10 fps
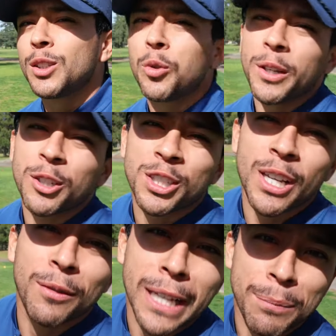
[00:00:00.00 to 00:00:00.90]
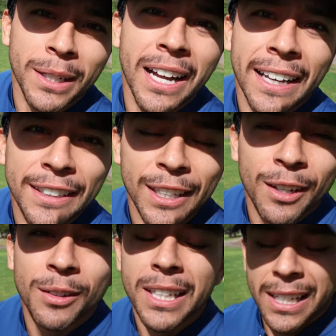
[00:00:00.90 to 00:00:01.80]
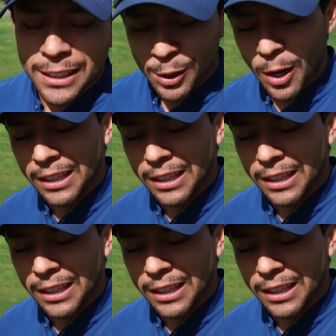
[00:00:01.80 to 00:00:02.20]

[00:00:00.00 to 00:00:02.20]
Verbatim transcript: do-it-yourself type of guy, you know? So